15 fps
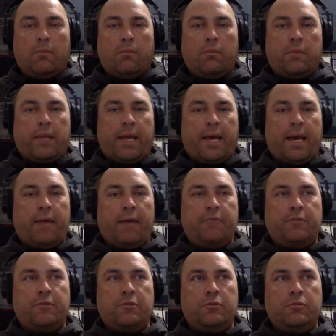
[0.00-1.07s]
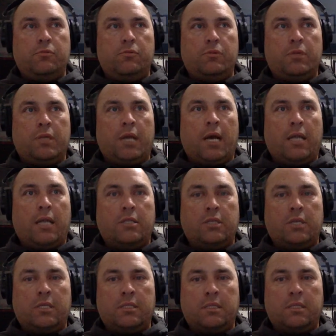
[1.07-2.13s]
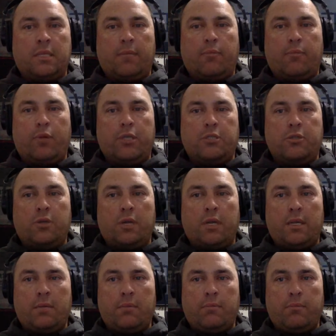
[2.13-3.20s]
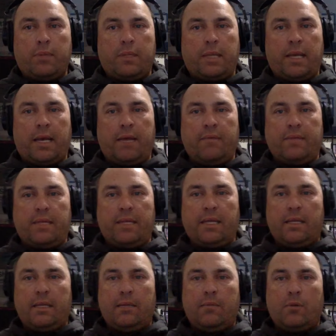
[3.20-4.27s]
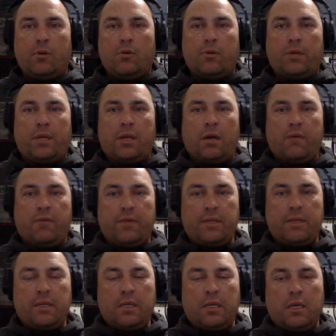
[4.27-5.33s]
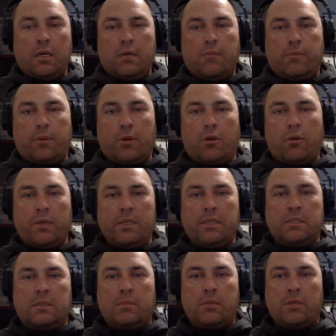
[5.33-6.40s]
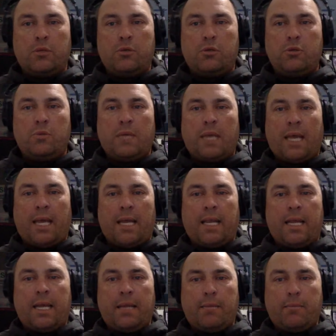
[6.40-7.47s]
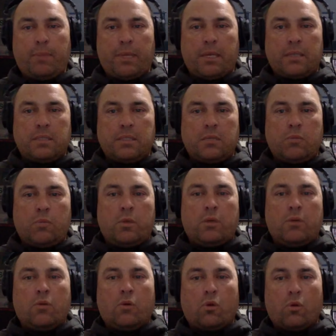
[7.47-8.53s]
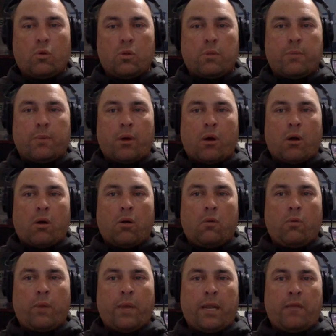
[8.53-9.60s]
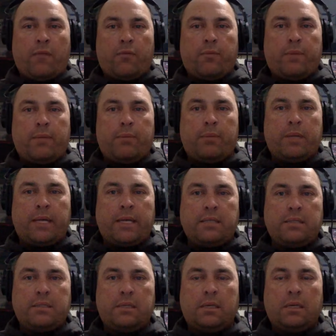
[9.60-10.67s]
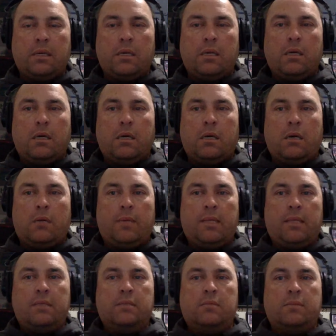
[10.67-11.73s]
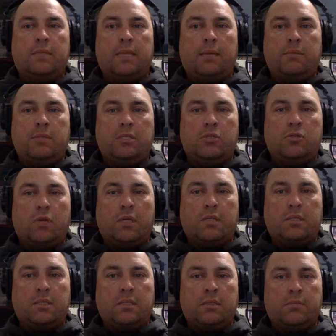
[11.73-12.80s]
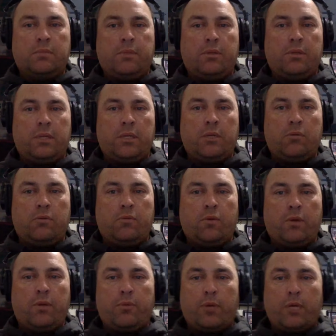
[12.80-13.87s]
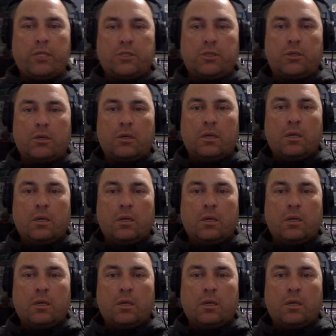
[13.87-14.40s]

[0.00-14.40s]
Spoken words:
They have to not just get pressure on him, but they have to hit him early and often. Burrow is somebody who you can hit because he will hold the ball waiting for big plays. I think sometimes he trusts his ability to avoid pressure